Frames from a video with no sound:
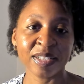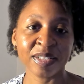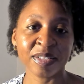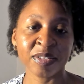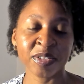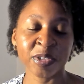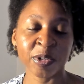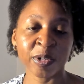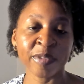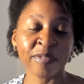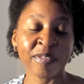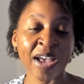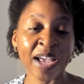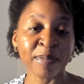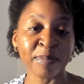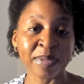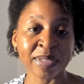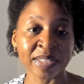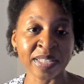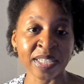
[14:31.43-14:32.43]

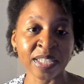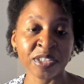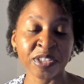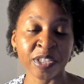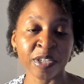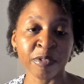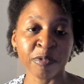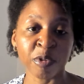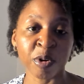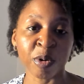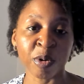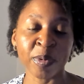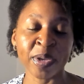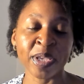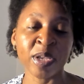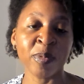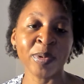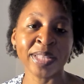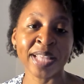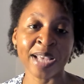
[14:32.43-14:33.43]
certified position for a
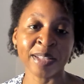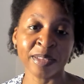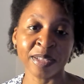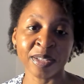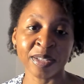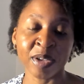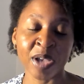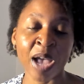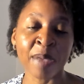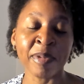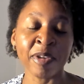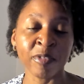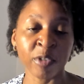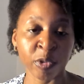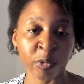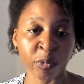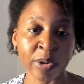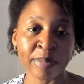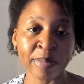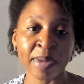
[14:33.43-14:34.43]
week for
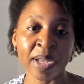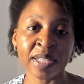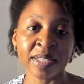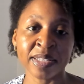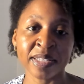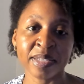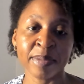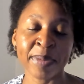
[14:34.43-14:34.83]
3 months,